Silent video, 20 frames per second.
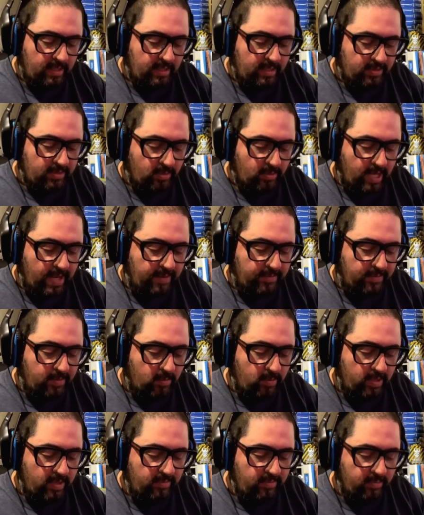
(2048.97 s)
So after
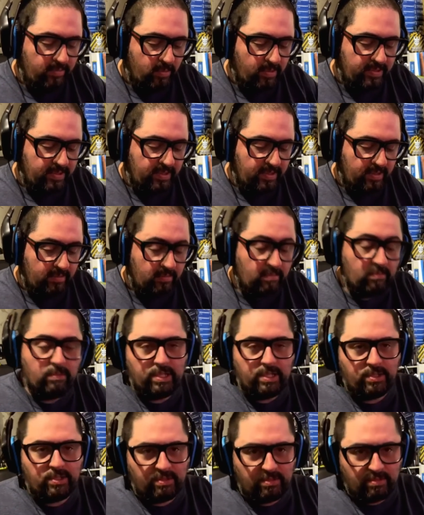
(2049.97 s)
reinforcing,
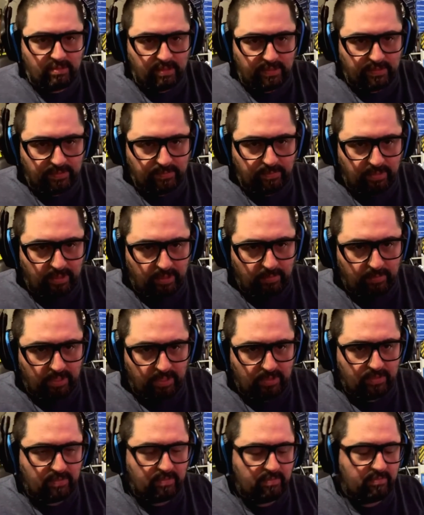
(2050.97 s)
which is pretty
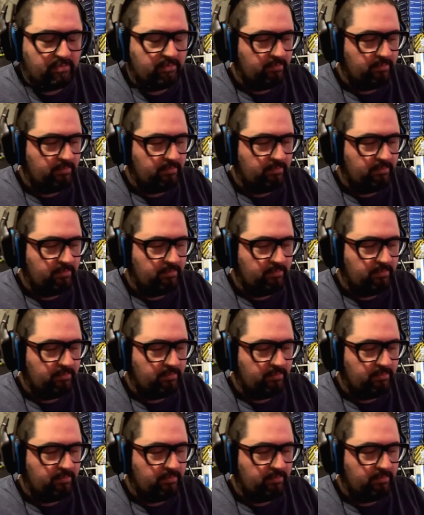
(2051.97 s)
much